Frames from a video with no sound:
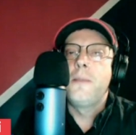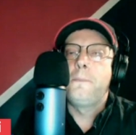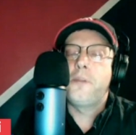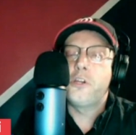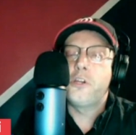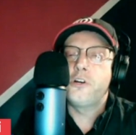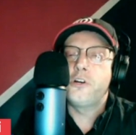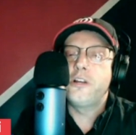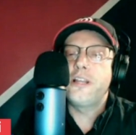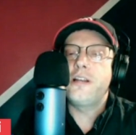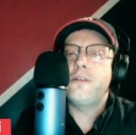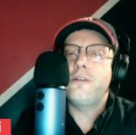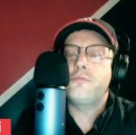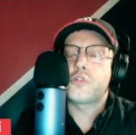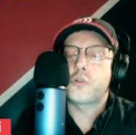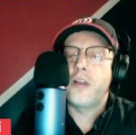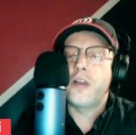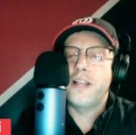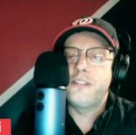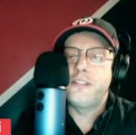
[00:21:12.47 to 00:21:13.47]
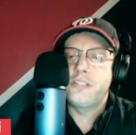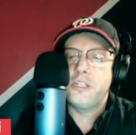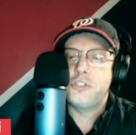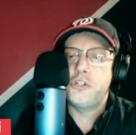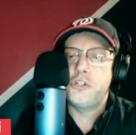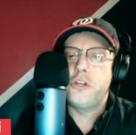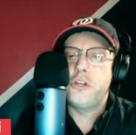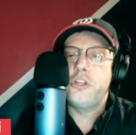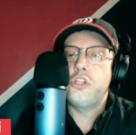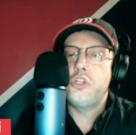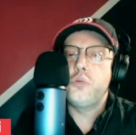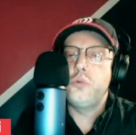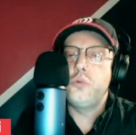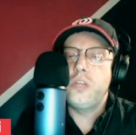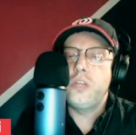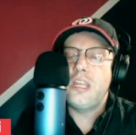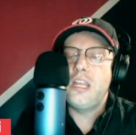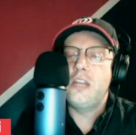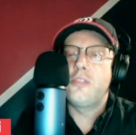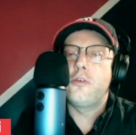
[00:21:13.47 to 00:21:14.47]
period of transition, you
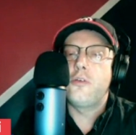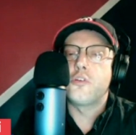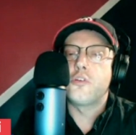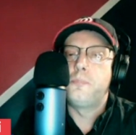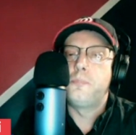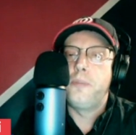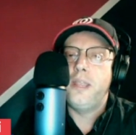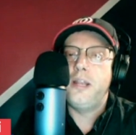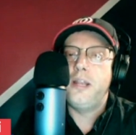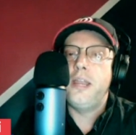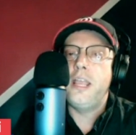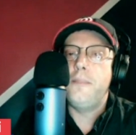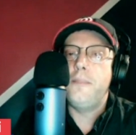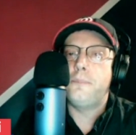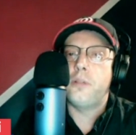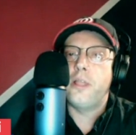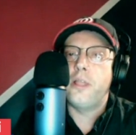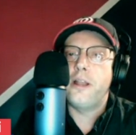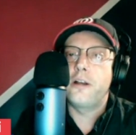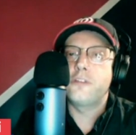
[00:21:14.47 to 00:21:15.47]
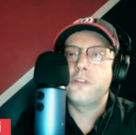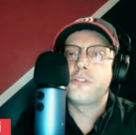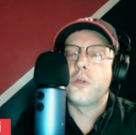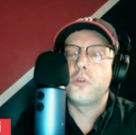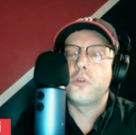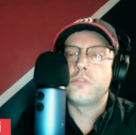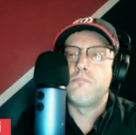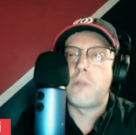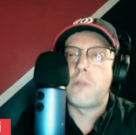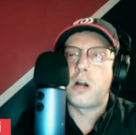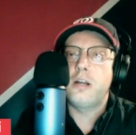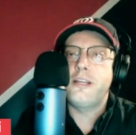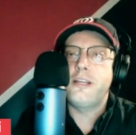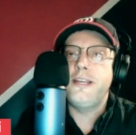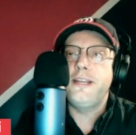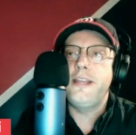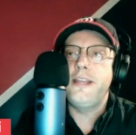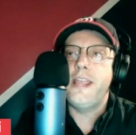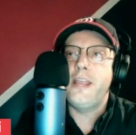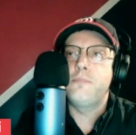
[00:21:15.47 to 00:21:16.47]
need those big name players, those
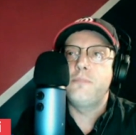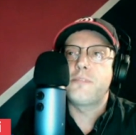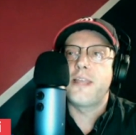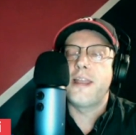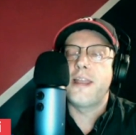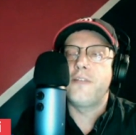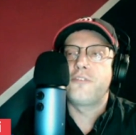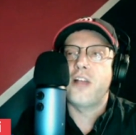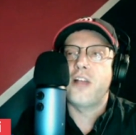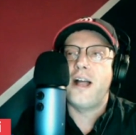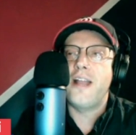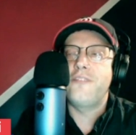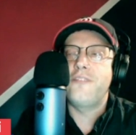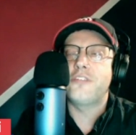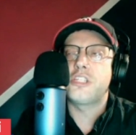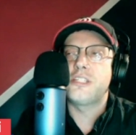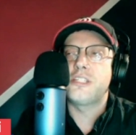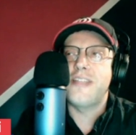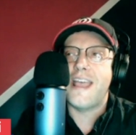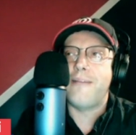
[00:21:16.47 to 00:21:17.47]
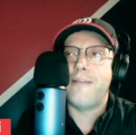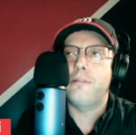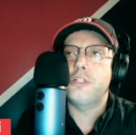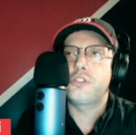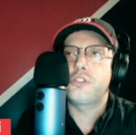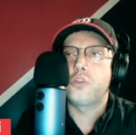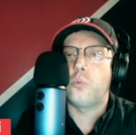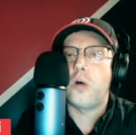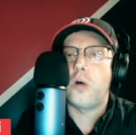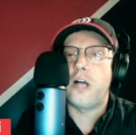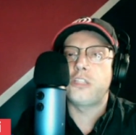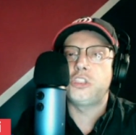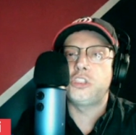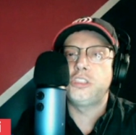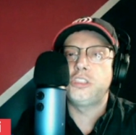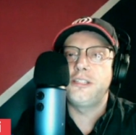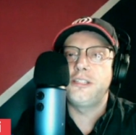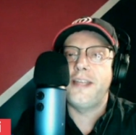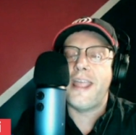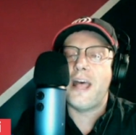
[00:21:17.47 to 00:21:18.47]
marquee names that have kind of established the
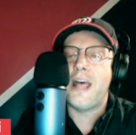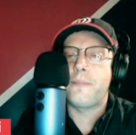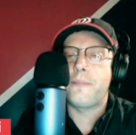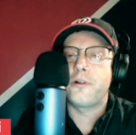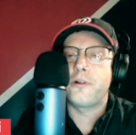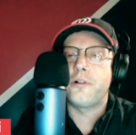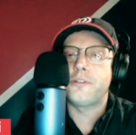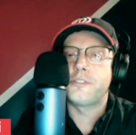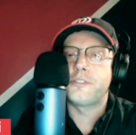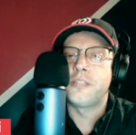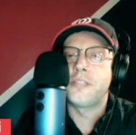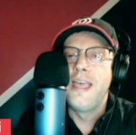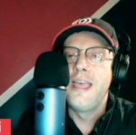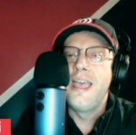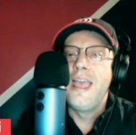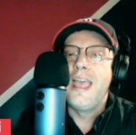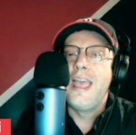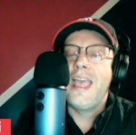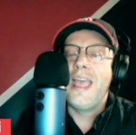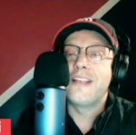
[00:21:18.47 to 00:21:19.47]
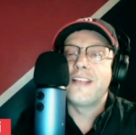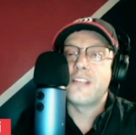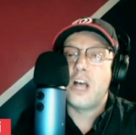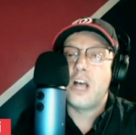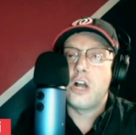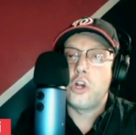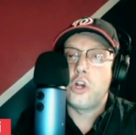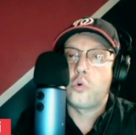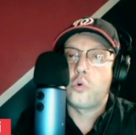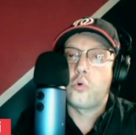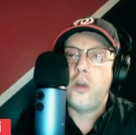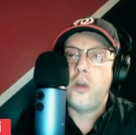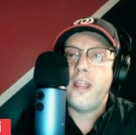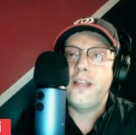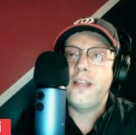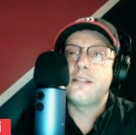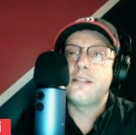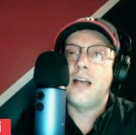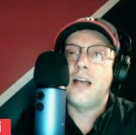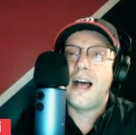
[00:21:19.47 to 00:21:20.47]
Washington Capitals as a
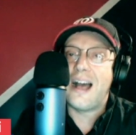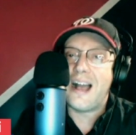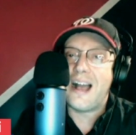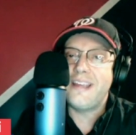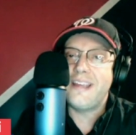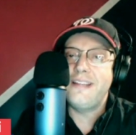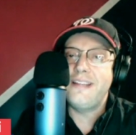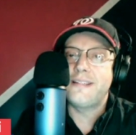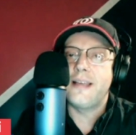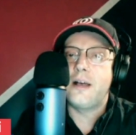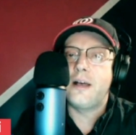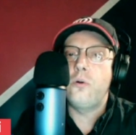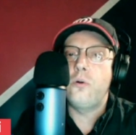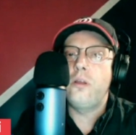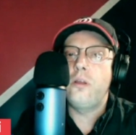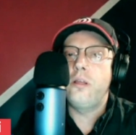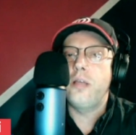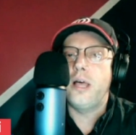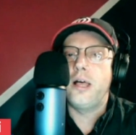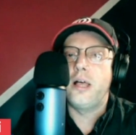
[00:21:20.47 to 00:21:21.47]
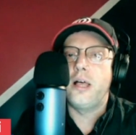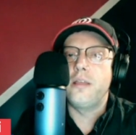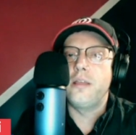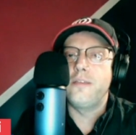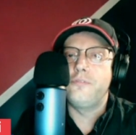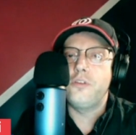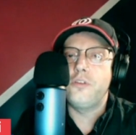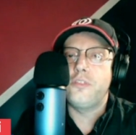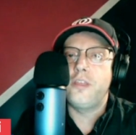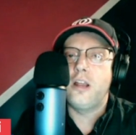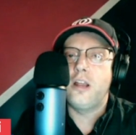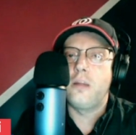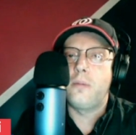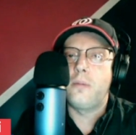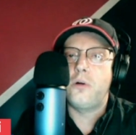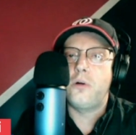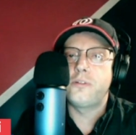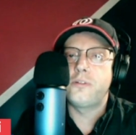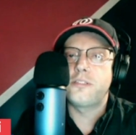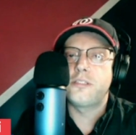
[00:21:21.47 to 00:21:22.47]
great hockey town. If you think
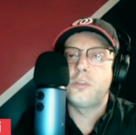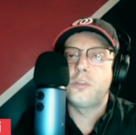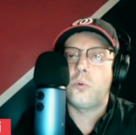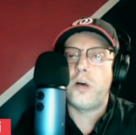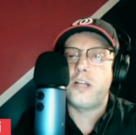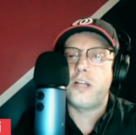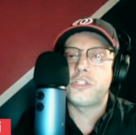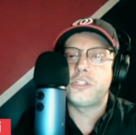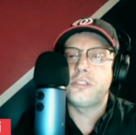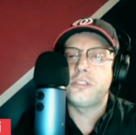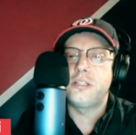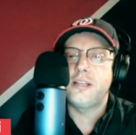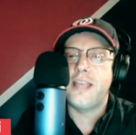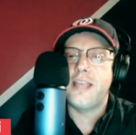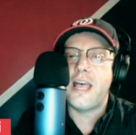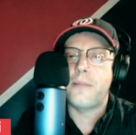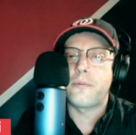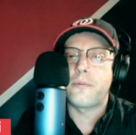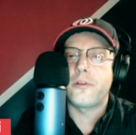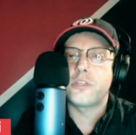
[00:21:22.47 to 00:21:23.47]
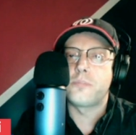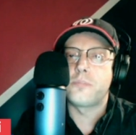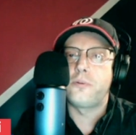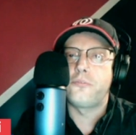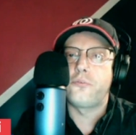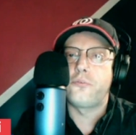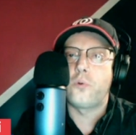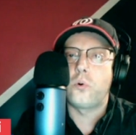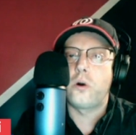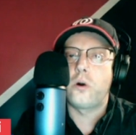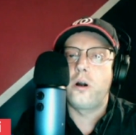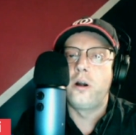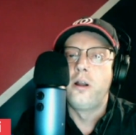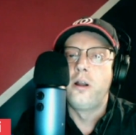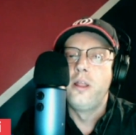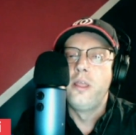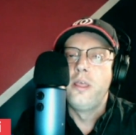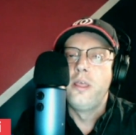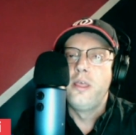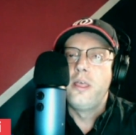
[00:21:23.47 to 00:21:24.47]
about the Washington Capitals before
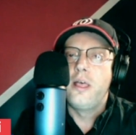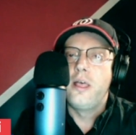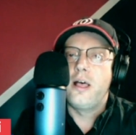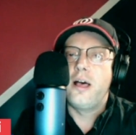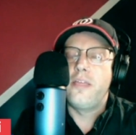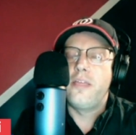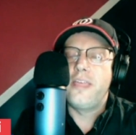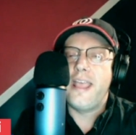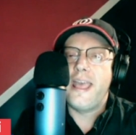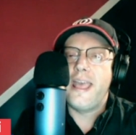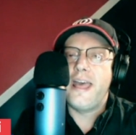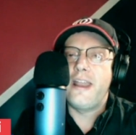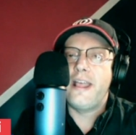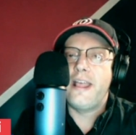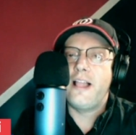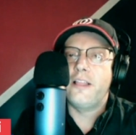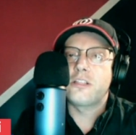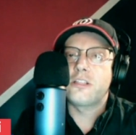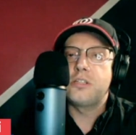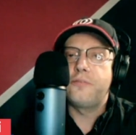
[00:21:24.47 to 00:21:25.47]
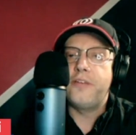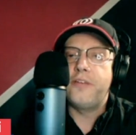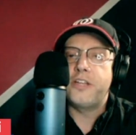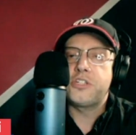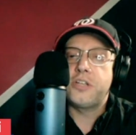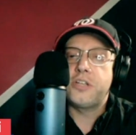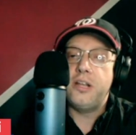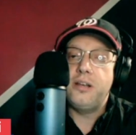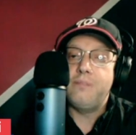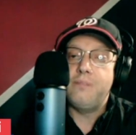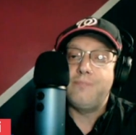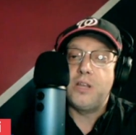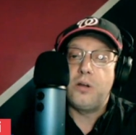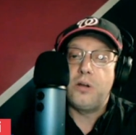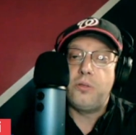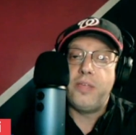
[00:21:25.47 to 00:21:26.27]
they had Alex Ovechkin,